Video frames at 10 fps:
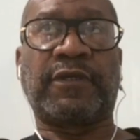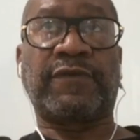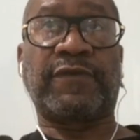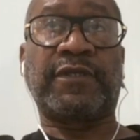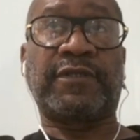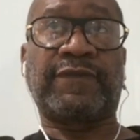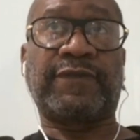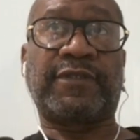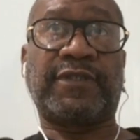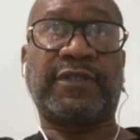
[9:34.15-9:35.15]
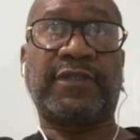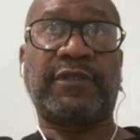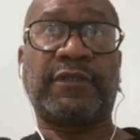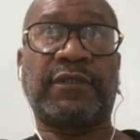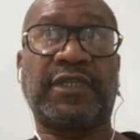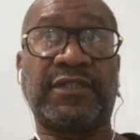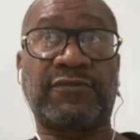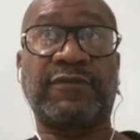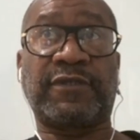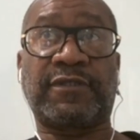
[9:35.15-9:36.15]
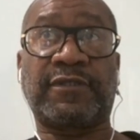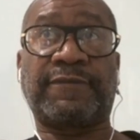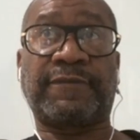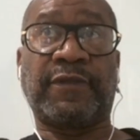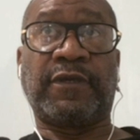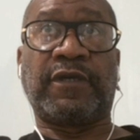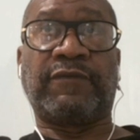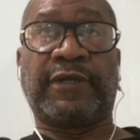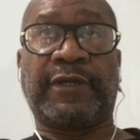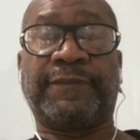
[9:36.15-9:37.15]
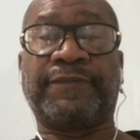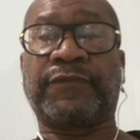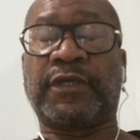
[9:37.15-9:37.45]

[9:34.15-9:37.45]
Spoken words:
Creativity is risk, right?